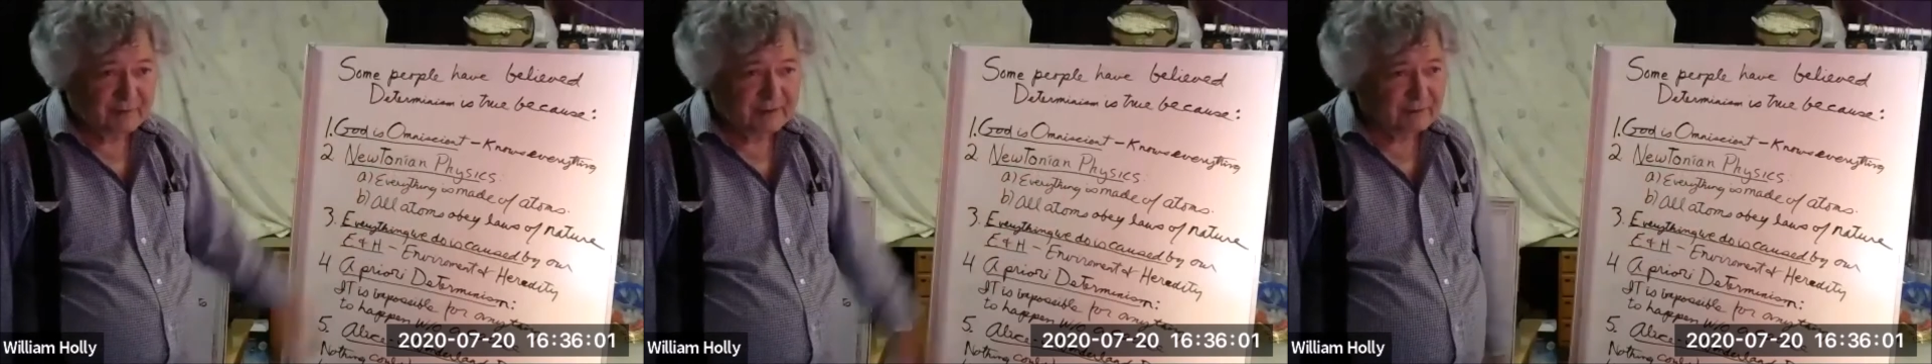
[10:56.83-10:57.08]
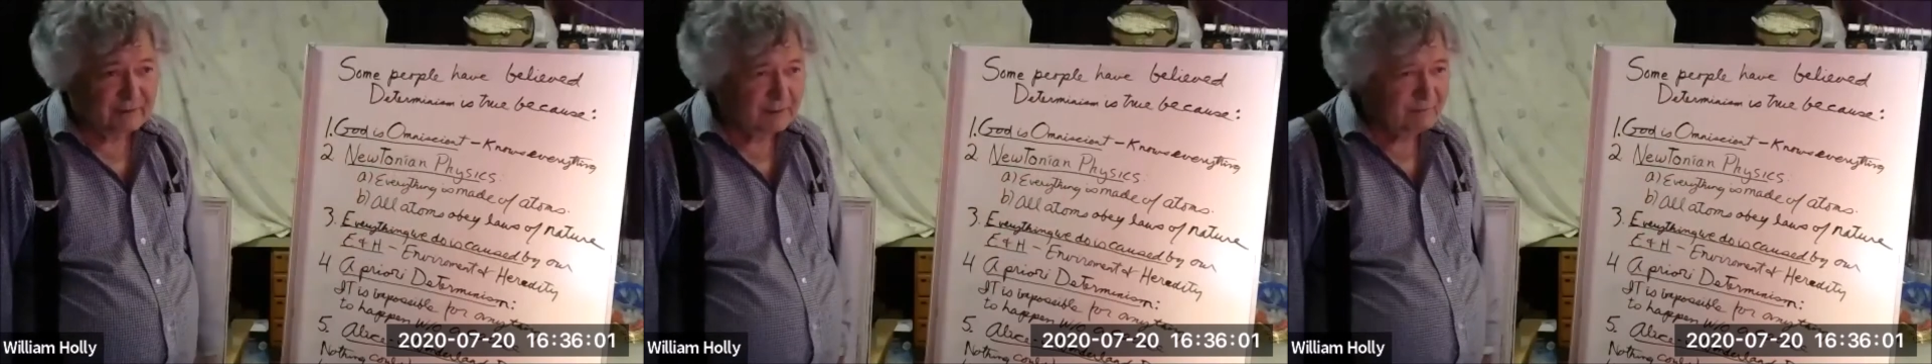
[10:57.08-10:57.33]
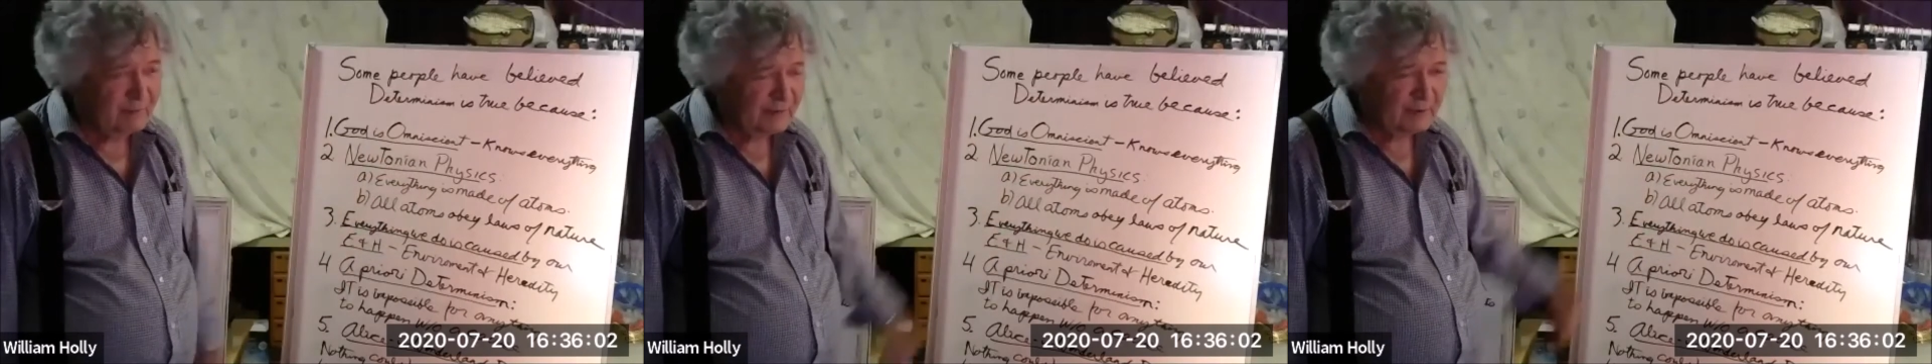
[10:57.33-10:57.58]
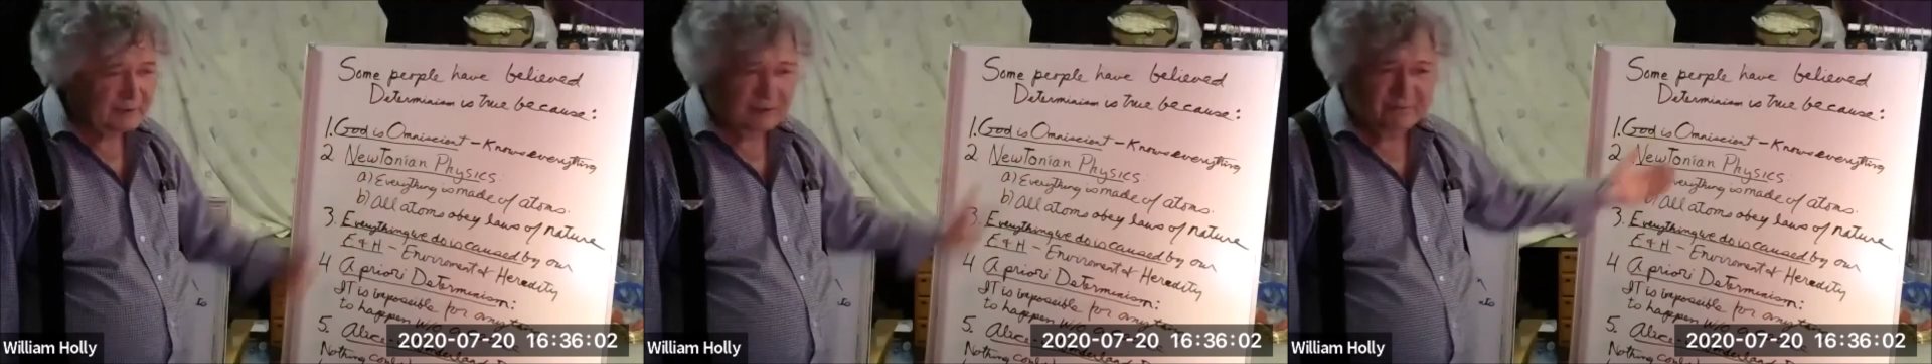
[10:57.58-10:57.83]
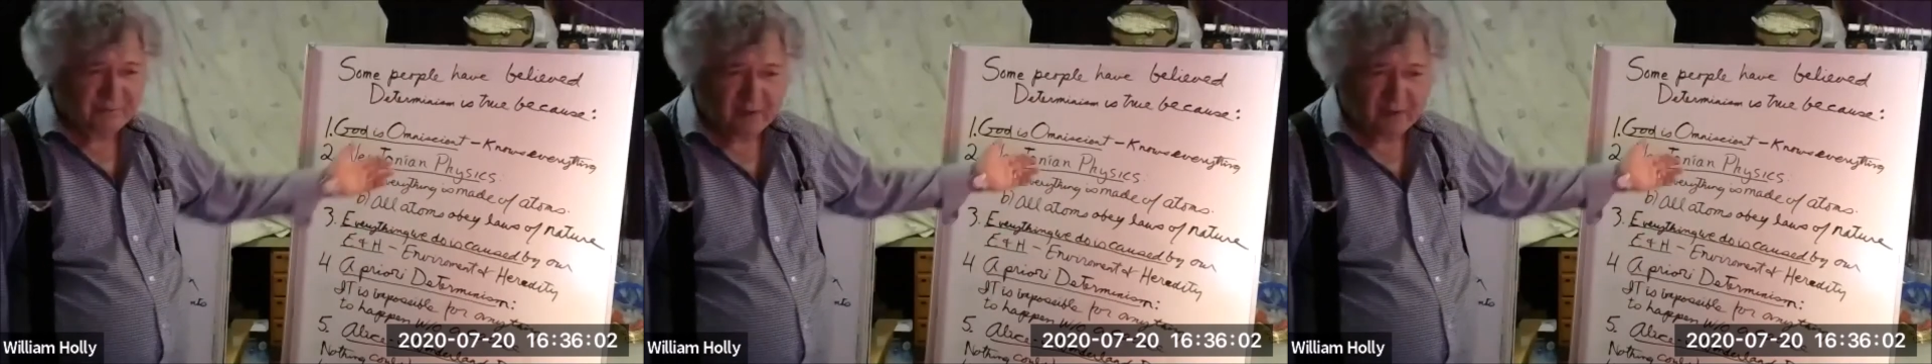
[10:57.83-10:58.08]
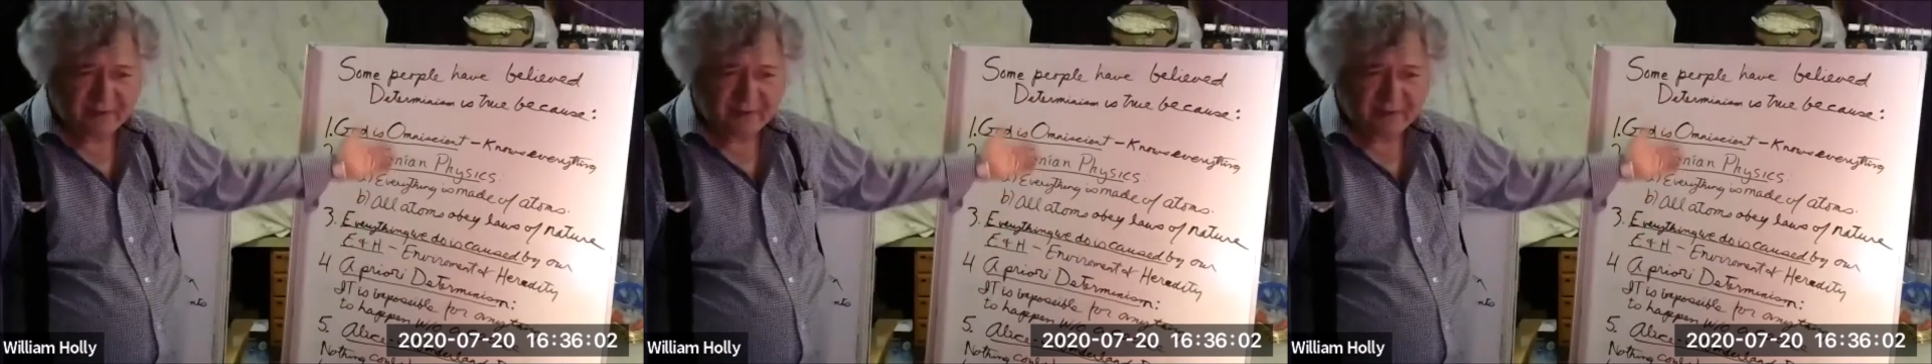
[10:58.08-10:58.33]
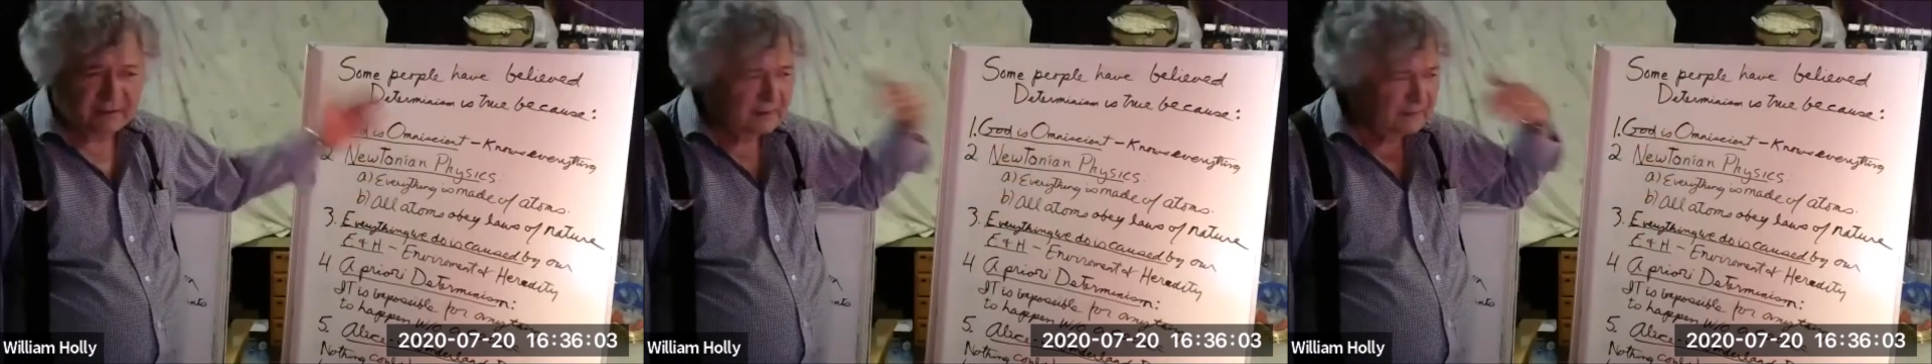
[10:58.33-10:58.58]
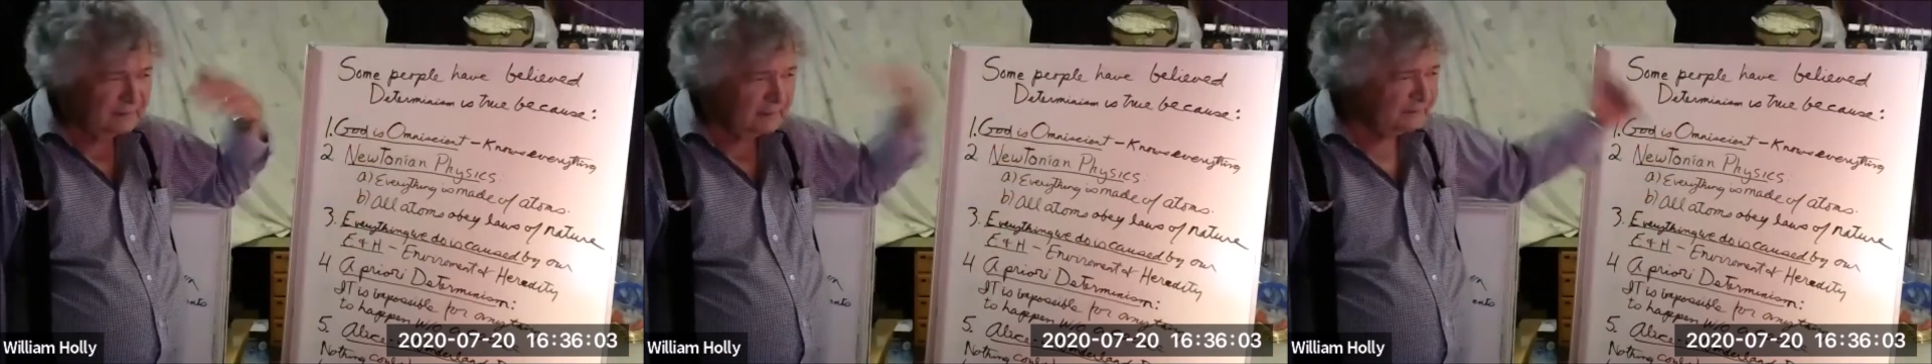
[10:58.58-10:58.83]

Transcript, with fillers: being a good mother, good father, good